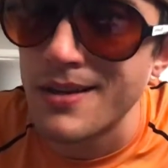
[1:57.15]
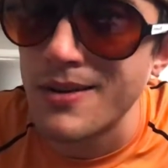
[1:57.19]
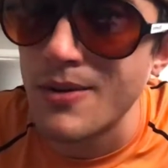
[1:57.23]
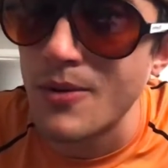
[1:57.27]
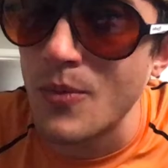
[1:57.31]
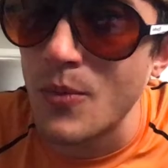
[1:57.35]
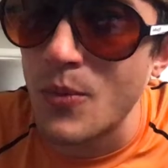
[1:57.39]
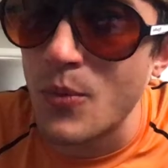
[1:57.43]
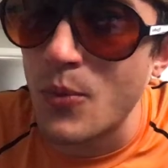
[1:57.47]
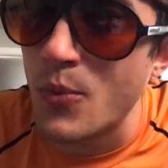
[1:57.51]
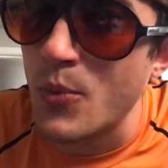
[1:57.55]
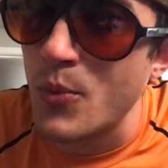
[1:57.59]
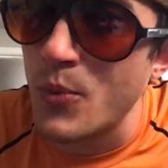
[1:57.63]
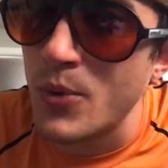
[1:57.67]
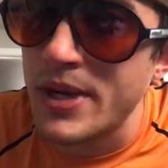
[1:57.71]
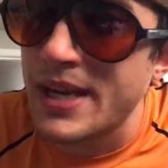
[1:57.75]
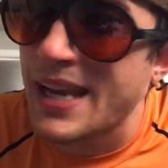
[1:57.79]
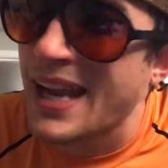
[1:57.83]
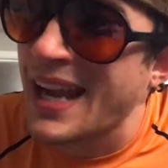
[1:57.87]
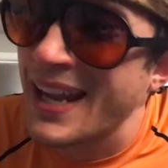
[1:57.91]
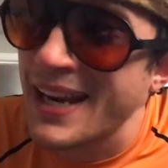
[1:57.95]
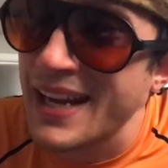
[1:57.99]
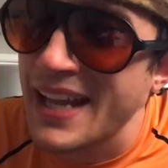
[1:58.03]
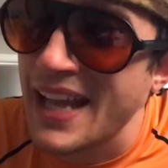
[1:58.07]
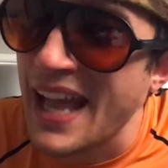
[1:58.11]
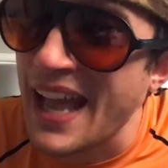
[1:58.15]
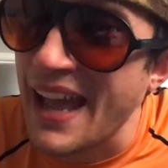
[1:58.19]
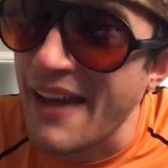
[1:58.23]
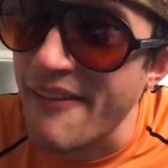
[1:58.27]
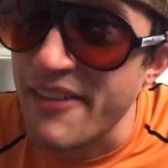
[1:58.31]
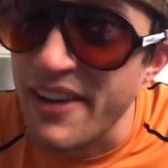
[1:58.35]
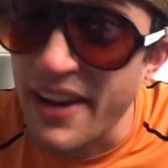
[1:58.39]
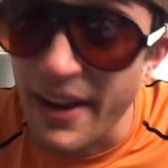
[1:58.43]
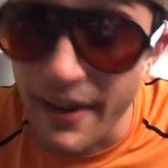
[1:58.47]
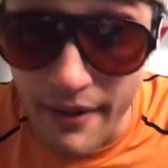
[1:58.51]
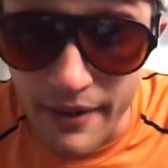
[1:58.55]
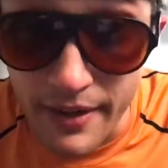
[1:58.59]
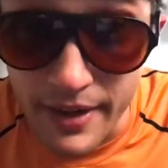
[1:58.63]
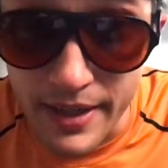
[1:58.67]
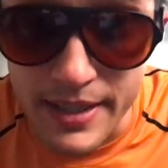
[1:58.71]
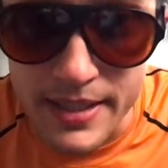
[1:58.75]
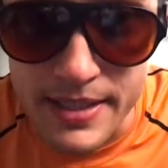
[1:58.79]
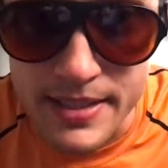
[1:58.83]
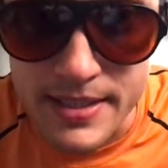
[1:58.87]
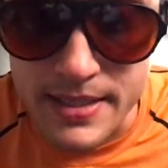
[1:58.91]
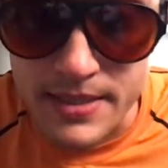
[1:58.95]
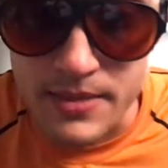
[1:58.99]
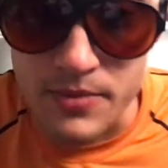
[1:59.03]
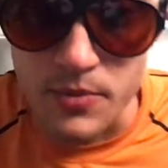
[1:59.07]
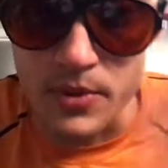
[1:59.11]
we kind of have an
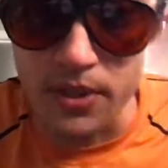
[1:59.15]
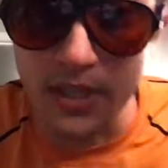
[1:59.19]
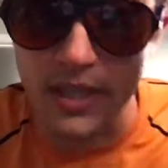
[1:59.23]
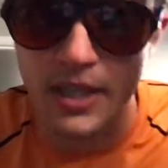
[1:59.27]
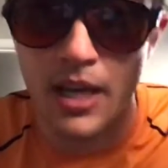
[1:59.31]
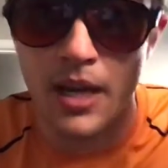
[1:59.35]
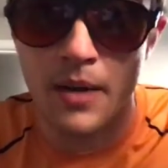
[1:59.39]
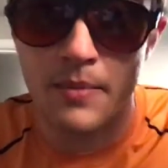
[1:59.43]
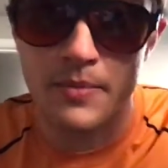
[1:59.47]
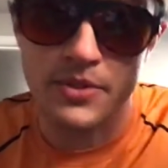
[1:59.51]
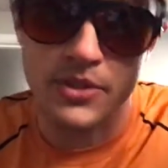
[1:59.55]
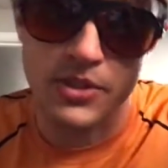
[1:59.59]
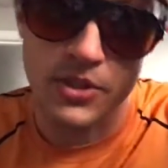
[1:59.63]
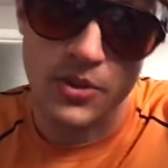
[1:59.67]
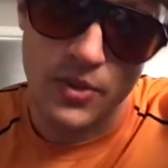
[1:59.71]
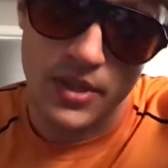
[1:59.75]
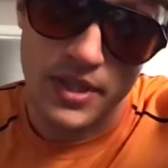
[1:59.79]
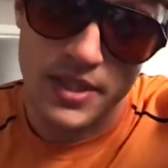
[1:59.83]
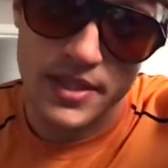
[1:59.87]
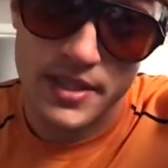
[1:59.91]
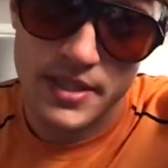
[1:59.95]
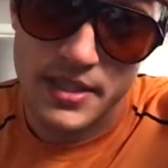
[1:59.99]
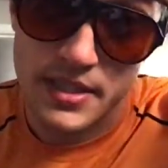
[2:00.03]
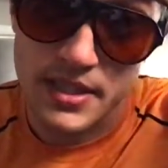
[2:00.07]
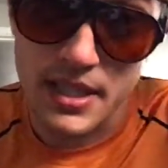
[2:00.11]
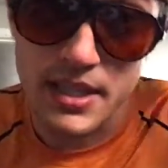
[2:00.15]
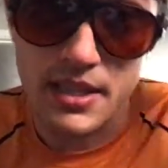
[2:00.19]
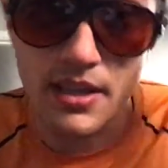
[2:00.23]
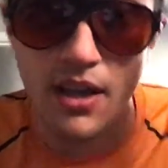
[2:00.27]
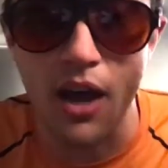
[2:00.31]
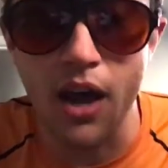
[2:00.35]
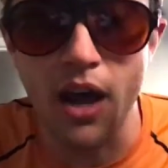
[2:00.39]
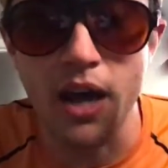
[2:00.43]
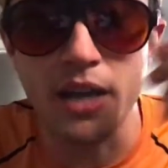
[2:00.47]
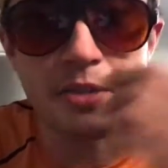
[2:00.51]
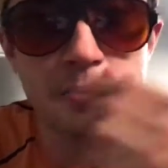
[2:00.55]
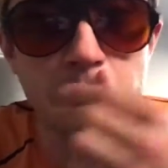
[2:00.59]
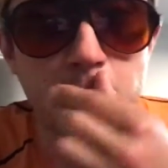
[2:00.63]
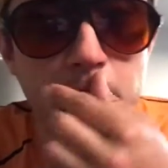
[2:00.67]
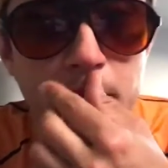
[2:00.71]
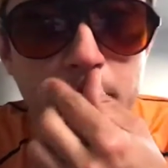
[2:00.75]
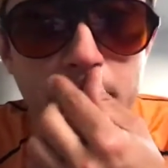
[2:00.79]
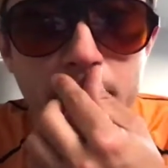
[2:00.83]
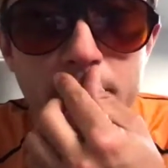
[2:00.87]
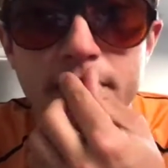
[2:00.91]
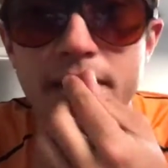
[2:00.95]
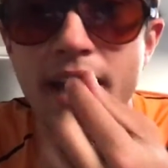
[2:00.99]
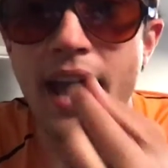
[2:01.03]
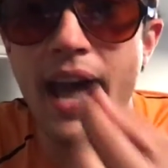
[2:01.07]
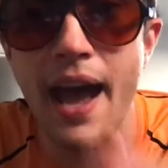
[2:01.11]
arrogance when it comes to us in the
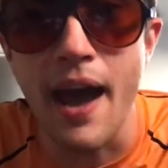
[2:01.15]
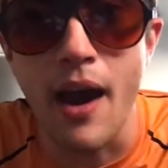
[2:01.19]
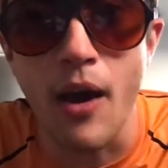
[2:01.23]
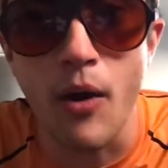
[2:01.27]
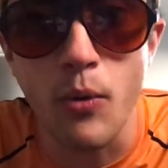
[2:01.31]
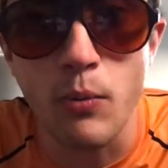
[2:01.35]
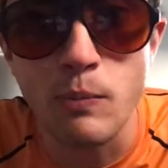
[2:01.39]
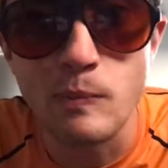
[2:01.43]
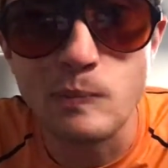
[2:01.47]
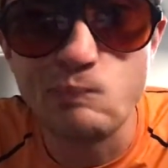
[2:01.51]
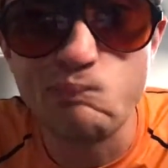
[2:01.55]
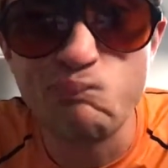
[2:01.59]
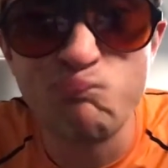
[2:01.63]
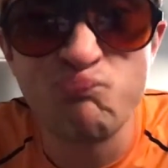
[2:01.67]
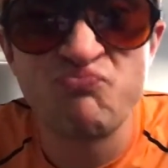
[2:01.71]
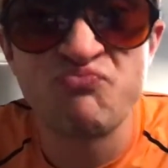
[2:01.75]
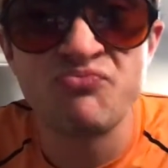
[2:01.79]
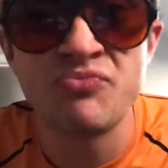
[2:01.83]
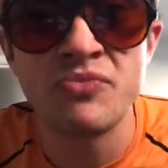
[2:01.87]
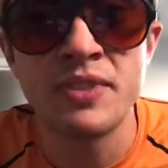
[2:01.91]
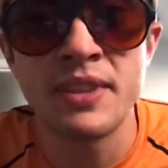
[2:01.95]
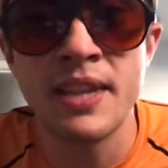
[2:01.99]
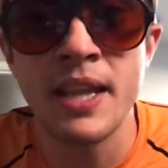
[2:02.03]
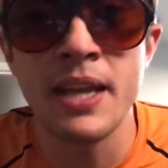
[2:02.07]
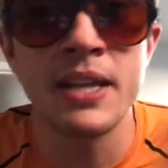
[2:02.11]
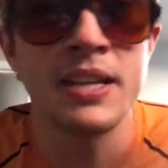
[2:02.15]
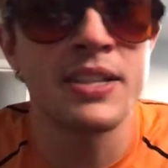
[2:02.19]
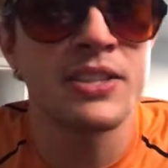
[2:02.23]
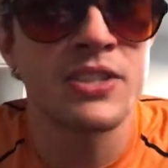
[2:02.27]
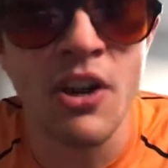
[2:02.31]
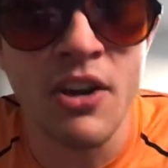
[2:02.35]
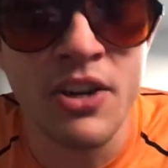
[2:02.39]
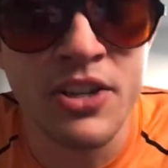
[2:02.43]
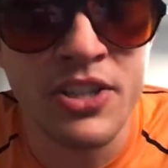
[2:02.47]
hospital now that it's our